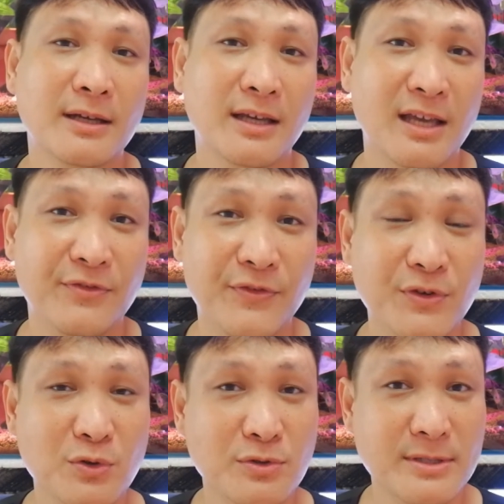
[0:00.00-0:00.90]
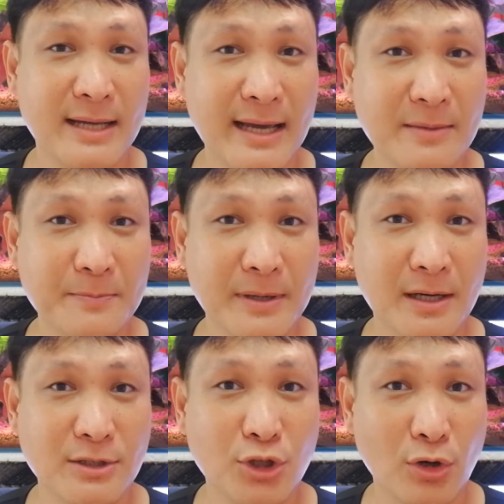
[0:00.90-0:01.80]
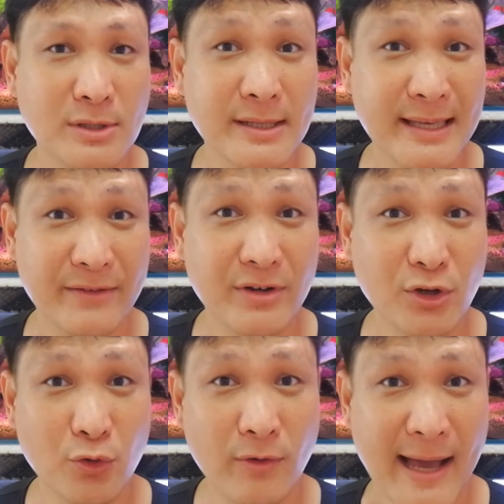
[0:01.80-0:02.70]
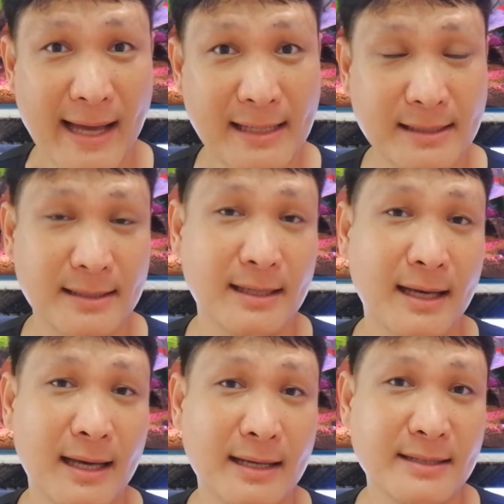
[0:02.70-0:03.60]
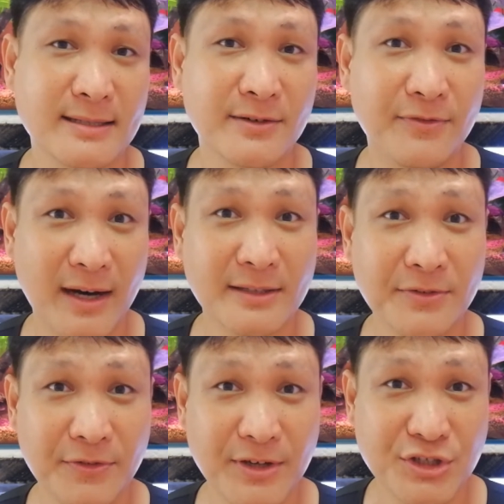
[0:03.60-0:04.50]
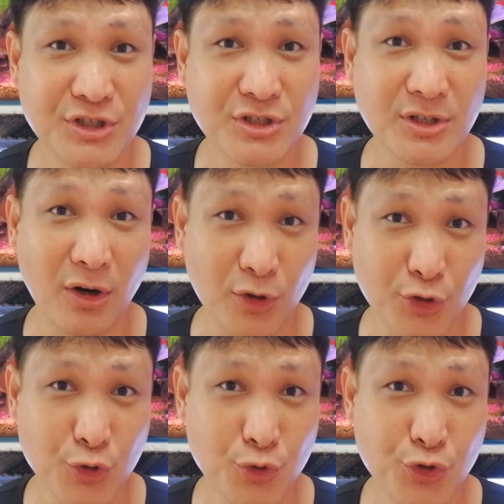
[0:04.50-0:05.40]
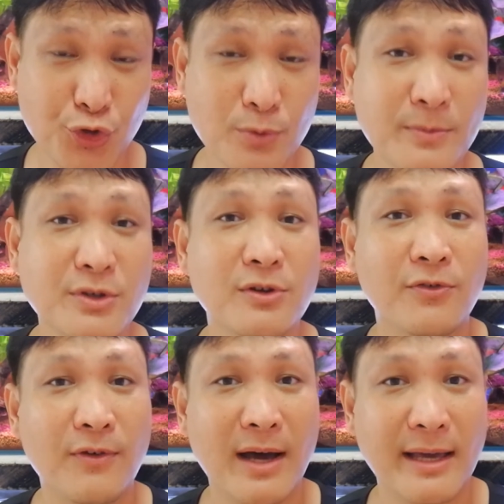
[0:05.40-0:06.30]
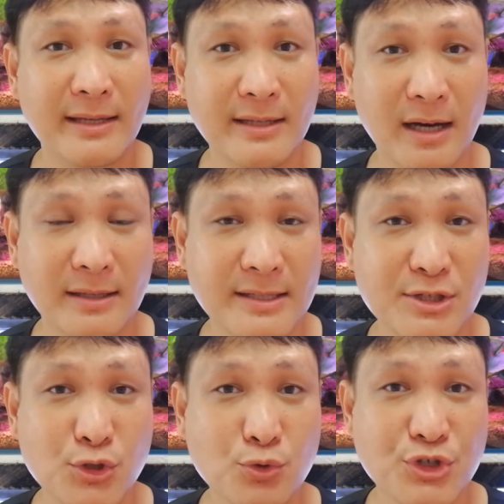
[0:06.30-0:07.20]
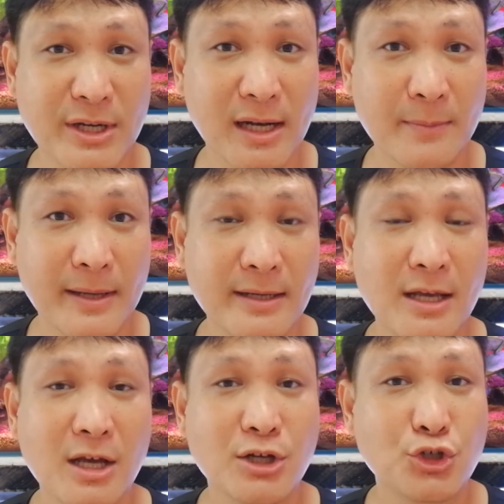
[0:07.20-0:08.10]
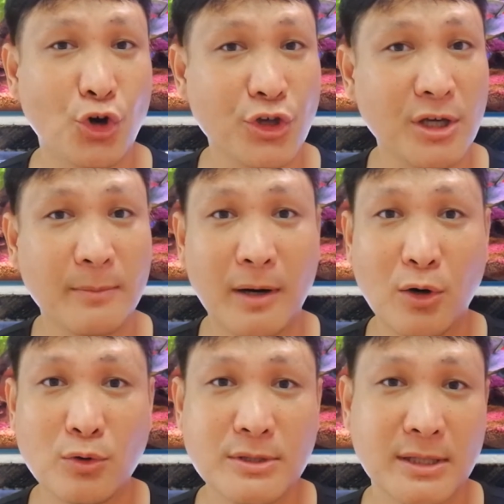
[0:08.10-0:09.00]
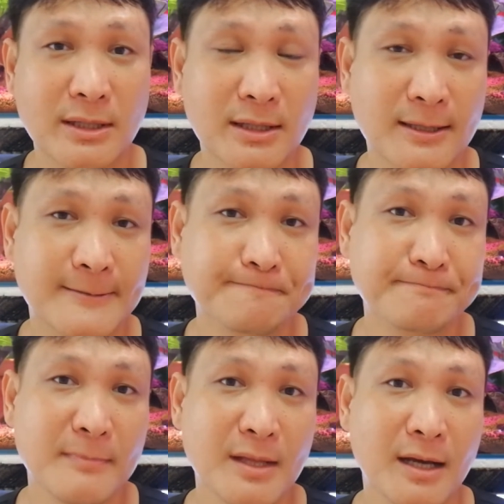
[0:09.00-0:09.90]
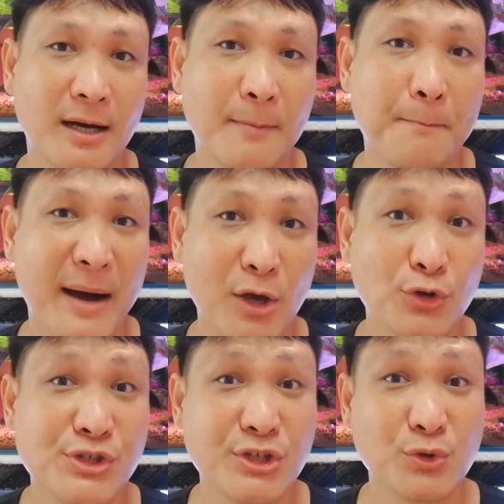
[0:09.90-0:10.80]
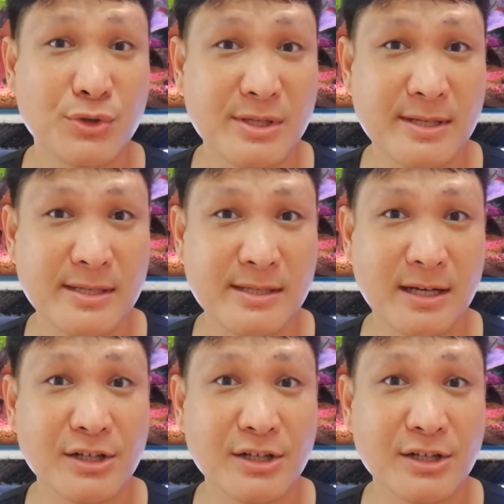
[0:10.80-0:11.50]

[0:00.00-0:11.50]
If you type Dr. Kevin Novak and Father Fish on YouTube, you'll find these two gentlemen talking about biocenosis